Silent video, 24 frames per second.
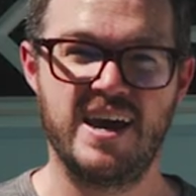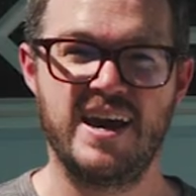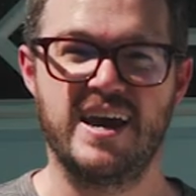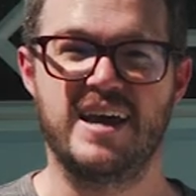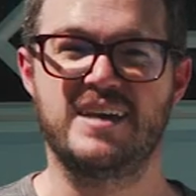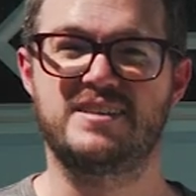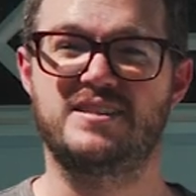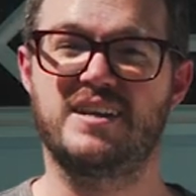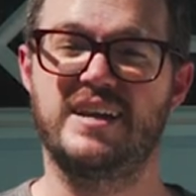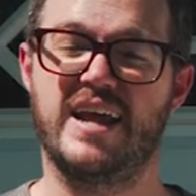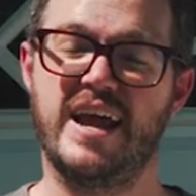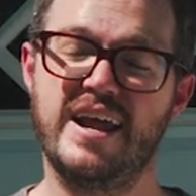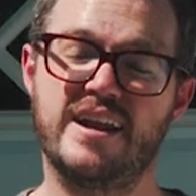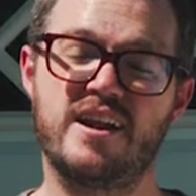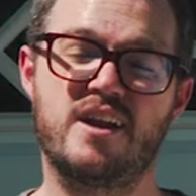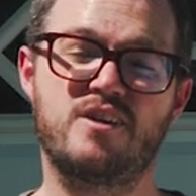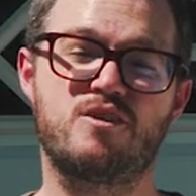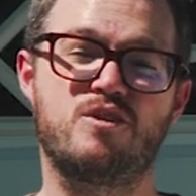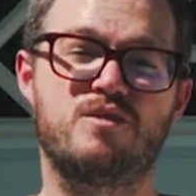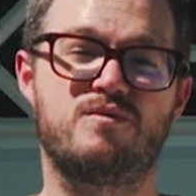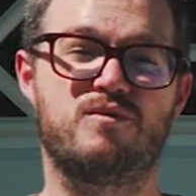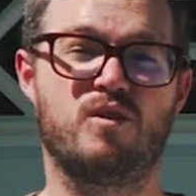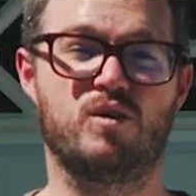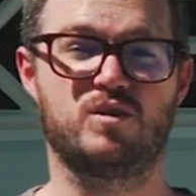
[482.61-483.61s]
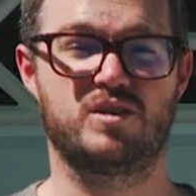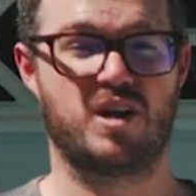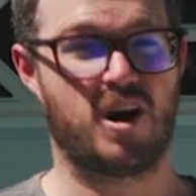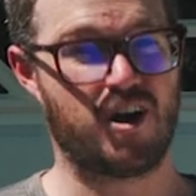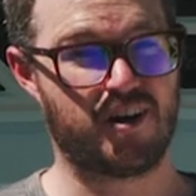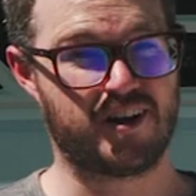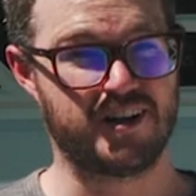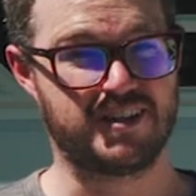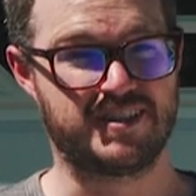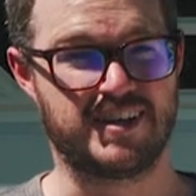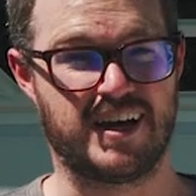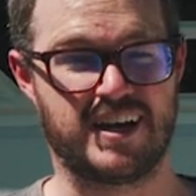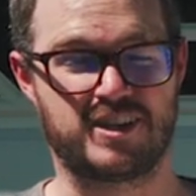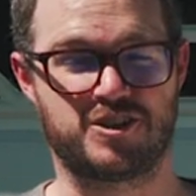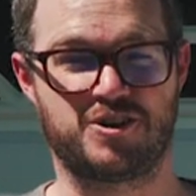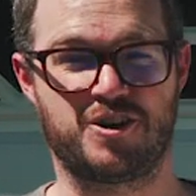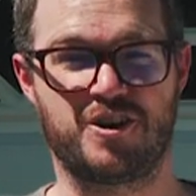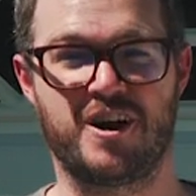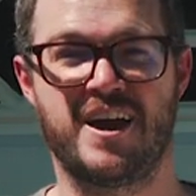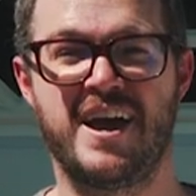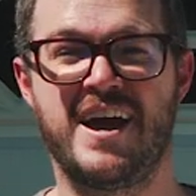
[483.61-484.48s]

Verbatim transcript: is an 800 volt architecture